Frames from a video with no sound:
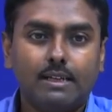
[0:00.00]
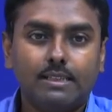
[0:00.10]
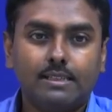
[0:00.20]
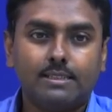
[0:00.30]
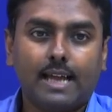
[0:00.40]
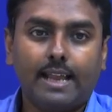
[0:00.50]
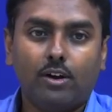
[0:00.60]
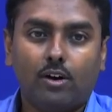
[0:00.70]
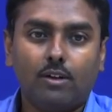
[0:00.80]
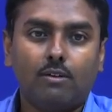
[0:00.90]
this can
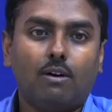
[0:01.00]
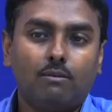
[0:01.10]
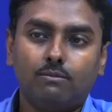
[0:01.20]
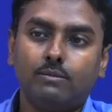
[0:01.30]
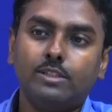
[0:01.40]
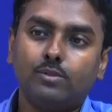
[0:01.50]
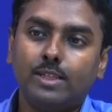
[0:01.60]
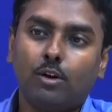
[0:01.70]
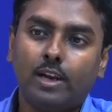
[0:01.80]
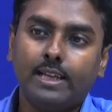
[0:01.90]
all means
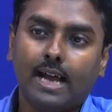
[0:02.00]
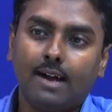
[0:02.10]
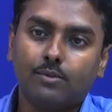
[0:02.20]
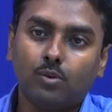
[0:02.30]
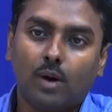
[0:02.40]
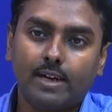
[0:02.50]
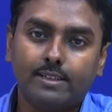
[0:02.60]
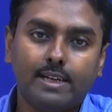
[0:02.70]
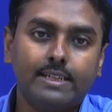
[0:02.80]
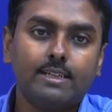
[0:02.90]
we only have
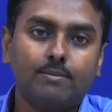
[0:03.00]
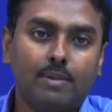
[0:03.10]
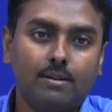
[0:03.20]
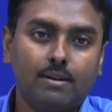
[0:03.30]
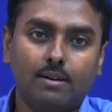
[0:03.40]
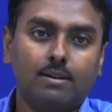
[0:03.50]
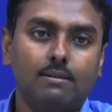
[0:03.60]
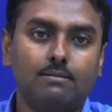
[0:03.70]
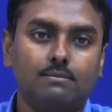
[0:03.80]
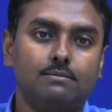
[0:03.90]
quadratic
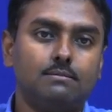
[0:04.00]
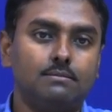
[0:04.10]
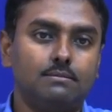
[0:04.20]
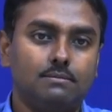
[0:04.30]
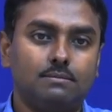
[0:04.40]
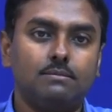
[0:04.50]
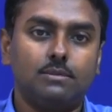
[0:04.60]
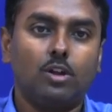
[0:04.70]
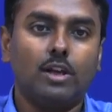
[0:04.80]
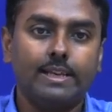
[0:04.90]

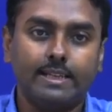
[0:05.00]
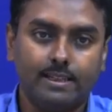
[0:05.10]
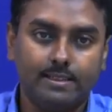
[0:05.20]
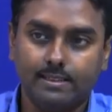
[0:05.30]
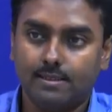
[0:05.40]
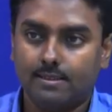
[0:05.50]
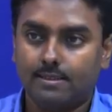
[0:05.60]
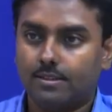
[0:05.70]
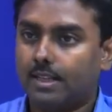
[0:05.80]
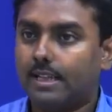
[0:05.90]
non-linearity,
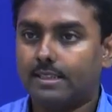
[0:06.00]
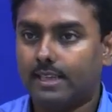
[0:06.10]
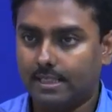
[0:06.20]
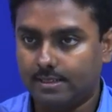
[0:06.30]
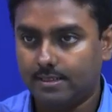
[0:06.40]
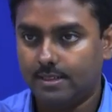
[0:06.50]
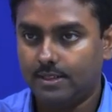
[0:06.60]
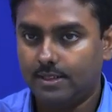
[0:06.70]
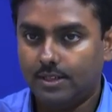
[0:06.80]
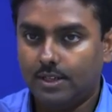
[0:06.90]
okay, nothing else.
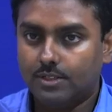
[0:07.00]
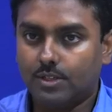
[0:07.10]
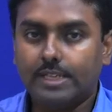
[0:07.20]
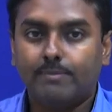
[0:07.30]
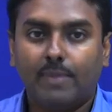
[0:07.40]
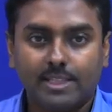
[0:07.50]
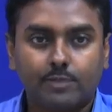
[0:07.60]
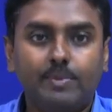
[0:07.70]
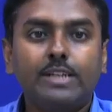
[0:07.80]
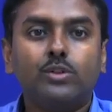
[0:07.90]
So, it
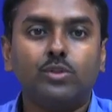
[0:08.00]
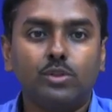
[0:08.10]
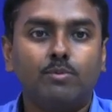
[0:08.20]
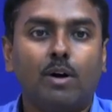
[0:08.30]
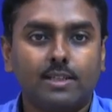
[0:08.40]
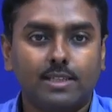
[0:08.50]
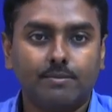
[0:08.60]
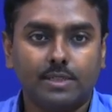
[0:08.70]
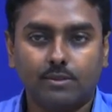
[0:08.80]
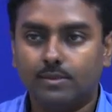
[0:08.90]
must be 2 to the power
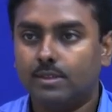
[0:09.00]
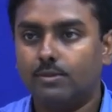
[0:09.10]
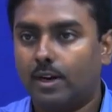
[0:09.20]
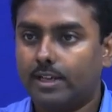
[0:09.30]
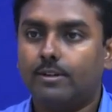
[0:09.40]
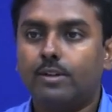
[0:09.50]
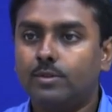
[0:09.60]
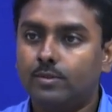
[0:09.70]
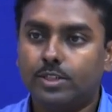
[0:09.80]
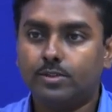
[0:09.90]
something, we whatever
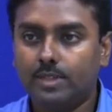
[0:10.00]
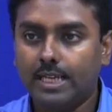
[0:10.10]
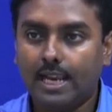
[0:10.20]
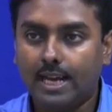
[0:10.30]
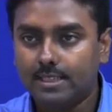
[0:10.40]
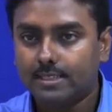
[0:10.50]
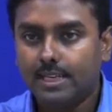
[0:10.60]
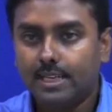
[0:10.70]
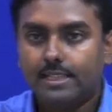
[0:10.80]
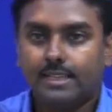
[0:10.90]
we wish to realize,
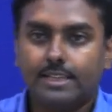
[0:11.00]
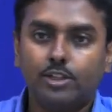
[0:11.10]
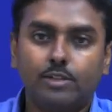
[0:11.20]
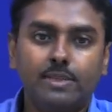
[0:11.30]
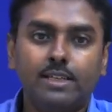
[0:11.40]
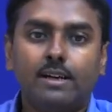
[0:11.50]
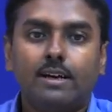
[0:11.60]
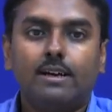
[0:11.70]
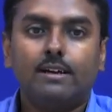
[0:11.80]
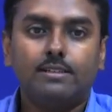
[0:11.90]
that should be
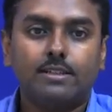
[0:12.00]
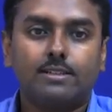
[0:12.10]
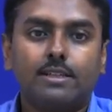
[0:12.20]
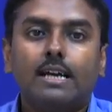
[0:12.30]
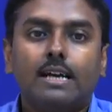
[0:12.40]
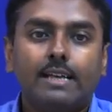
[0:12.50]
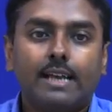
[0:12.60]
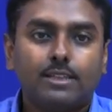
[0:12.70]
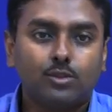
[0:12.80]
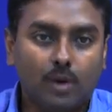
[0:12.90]
just, it
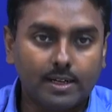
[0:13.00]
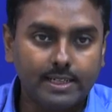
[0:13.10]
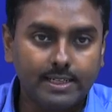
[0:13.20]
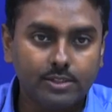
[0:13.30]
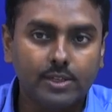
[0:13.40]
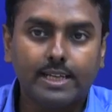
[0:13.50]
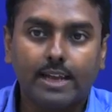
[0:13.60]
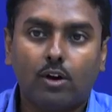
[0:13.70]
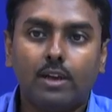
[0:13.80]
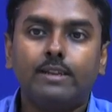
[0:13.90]
has quadratic. So, it
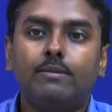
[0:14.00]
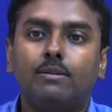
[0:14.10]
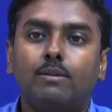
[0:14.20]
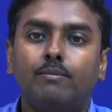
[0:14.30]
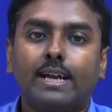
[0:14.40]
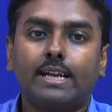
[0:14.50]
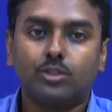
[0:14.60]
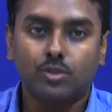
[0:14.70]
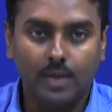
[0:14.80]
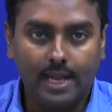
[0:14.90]
can only make a
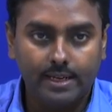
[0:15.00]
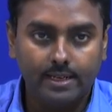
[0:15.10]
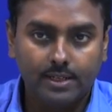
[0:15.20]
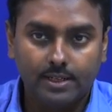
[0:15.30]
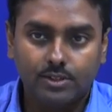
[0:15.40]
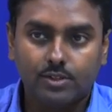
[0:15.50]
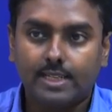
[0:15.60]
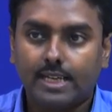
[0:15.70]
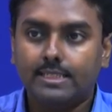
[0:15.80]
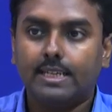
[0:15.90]
square. So,
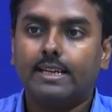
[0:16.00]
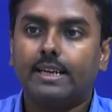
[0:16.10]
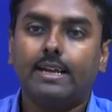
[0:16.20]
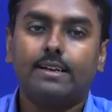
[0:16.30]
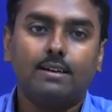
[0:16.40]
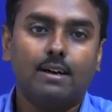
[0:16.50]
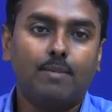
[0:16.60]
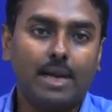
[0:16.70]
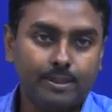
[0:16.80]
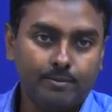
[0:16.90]
it can generate a
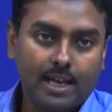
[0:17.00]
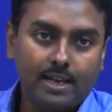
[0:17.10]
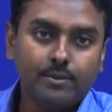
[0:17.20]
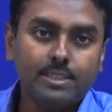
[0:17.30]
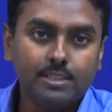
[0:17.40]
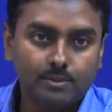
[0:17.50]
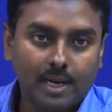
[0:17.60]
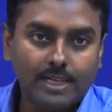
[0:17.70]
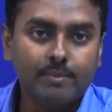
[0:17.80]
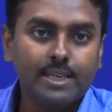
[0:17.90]
multiplier which is
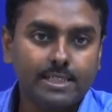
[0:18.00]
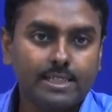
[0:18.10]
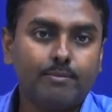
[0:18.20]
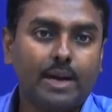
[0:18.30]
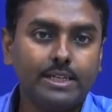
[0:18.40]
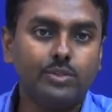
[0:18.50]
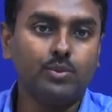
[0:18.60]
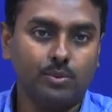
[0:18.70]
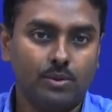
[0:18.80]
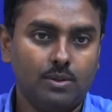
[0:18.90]
multiplication by
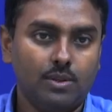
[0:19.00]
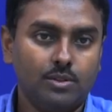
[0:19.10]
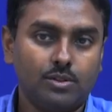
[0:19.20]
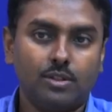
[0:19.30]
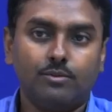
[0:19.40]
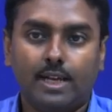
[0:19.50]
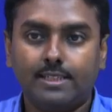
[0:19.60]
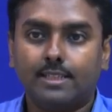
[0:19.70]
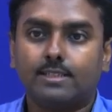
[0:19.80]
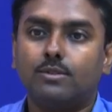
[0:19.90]
2. So, if I
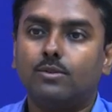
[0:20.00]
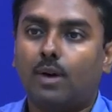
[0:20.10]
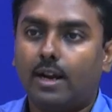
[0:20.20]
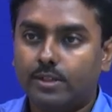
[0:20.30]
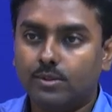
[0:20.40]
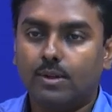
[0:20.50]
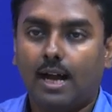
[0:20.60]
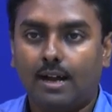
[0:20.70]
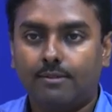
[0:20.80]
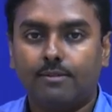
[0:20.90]
just want to
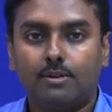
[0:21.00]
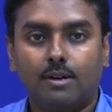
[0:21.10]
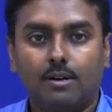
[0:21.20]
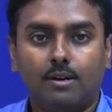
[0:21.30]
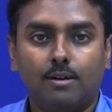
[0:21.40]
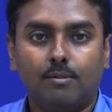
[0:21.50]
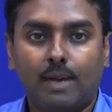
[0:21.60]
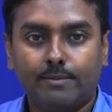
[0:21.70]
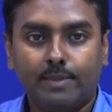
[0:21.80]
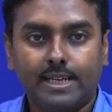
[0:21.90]
have
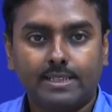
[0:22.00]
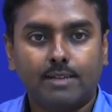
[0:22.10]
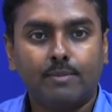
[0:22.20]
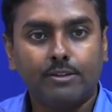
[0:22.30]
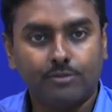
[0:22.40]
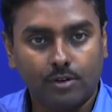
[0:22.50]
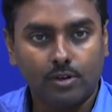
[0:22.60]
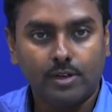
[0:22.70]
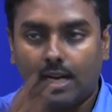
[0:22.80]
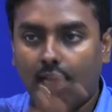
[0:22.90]
multiplication by
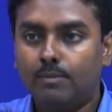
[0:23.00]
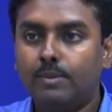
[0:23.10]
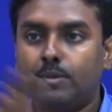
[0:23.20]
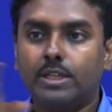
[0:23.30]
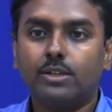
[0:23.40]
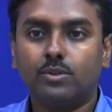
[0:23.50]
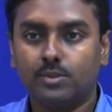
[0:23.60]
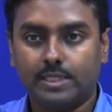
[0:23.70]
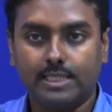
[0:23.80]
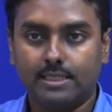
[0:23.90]
4, I will be putting 2
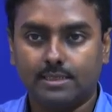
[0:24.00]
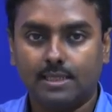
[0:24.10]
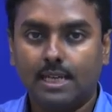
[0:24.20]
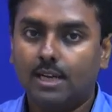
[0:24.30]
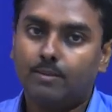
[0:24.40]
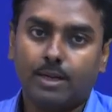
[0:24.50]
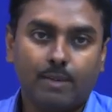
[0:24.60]
stages, but